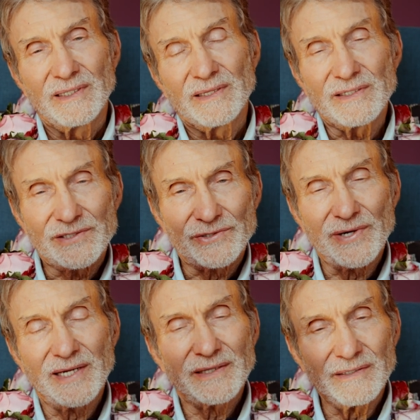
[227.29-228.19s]
The
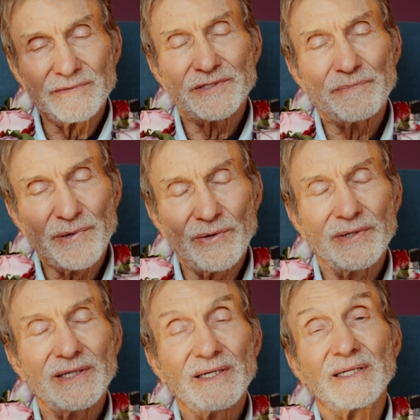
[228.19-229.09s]
strength of
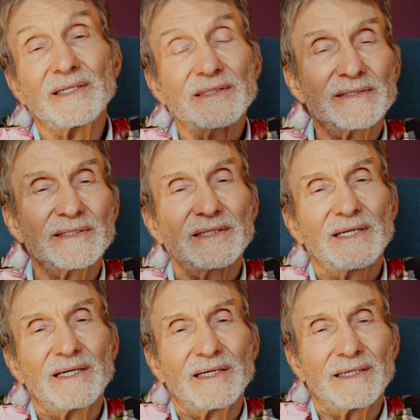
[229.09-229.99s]
spirit is
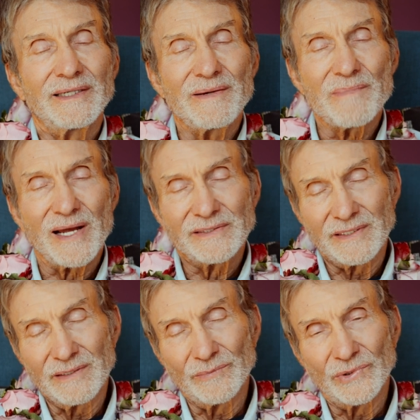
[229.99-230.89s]

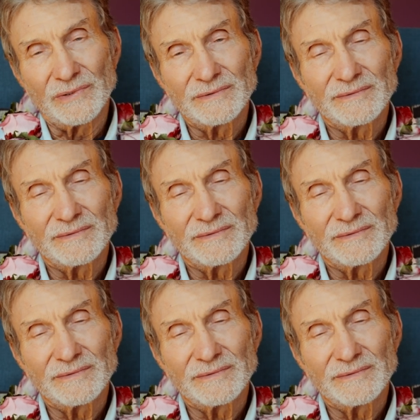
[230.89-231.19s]
unimaginable.